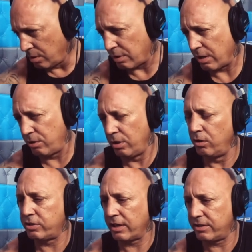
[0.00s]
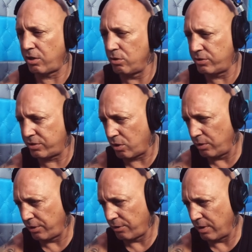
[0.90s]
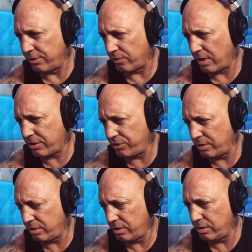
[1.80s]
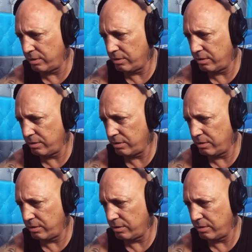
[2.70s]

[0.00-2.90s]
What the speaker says: Okay, good. Looks like his hose is going in the right direction.